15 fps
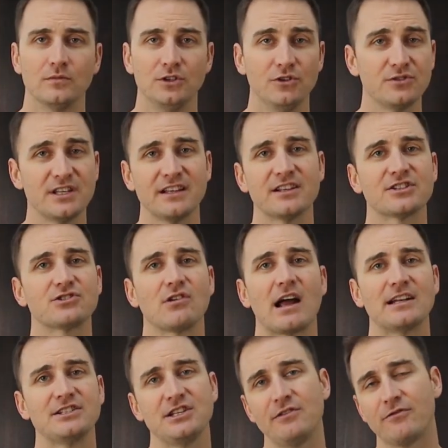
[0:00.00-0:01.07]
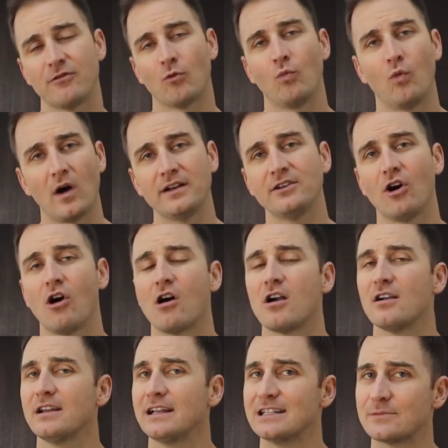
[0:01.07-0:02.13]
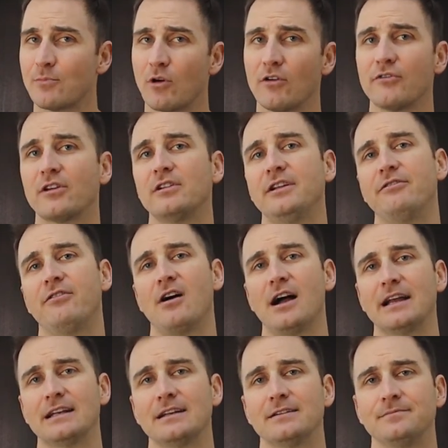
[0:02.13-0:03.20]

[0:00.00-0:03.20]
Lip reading: Using this strategy for one card is perfectly fine.